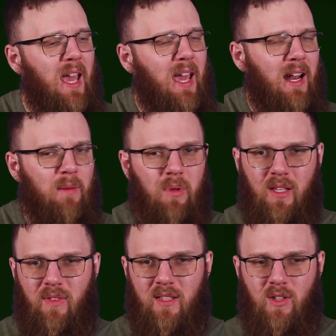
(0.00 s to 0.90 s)
And I
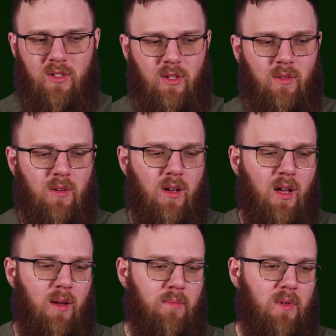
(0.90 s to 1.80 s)
believe that's
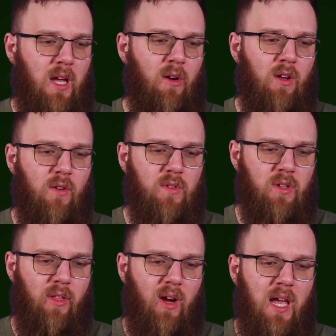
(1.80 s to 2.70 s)
also carrying over
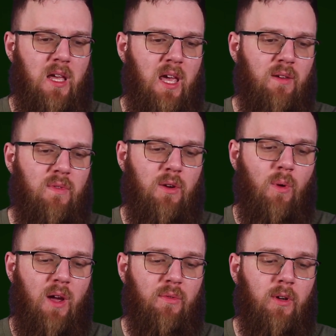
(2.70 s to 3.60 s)
to their AKV
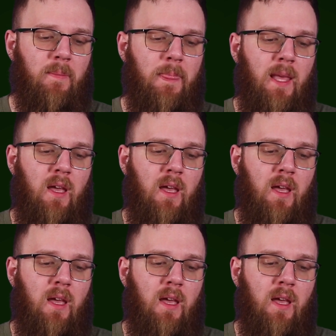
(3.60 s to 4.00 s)
rifle,